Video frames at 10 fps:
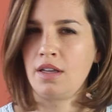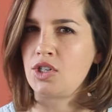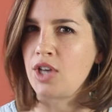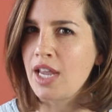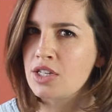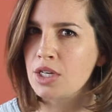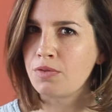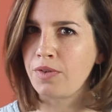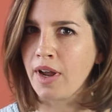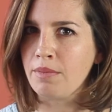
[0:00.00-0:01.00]
changing
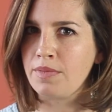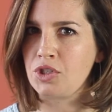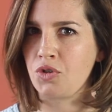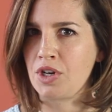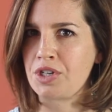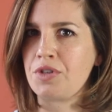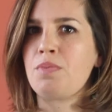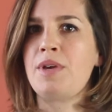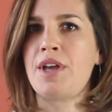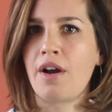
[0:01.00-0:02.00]
from the traditional
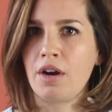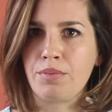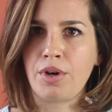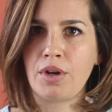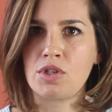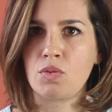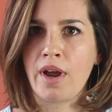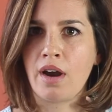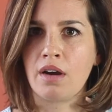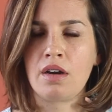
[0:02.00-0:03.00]
PR approach
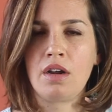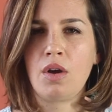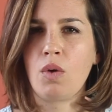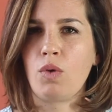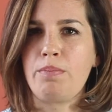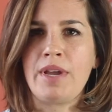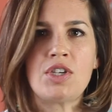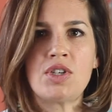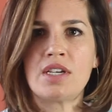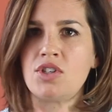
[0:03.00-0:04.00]
where we're
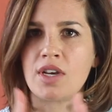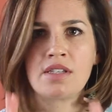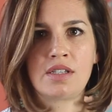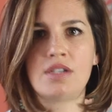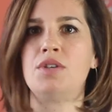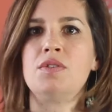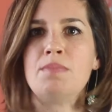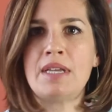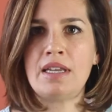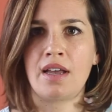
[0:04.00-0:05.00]
pitching just to news
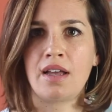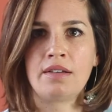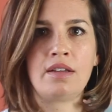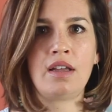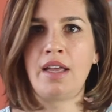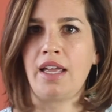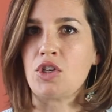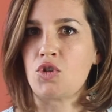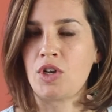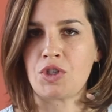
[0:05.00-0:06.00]
media and
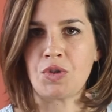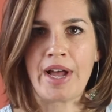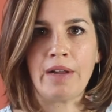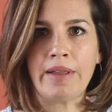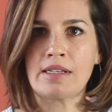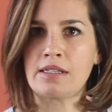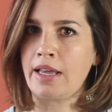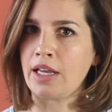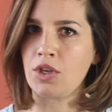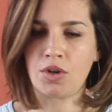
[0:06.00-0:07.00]
traditional outlets
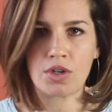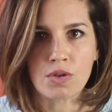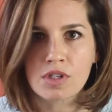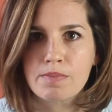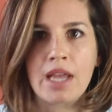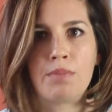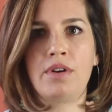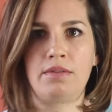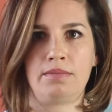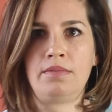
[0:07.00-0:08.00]
like your
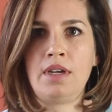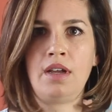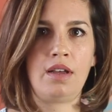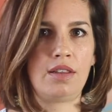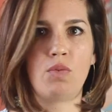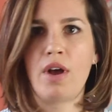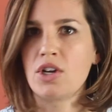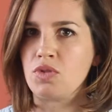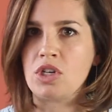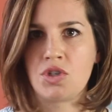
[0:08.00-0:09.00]
newspaper, the Wall
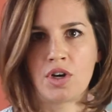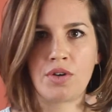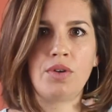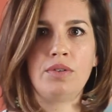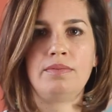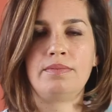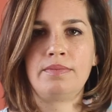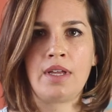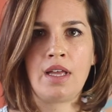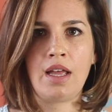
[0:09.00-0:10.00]
Street Journal,
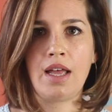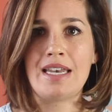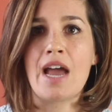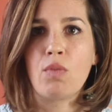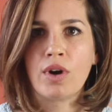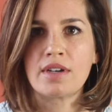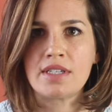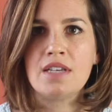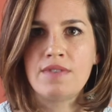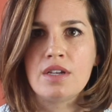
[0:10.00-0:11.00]
network
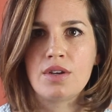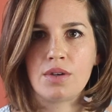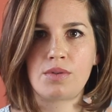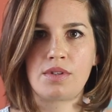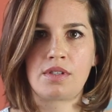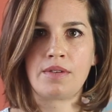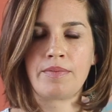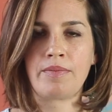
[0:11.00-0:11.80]
TV news.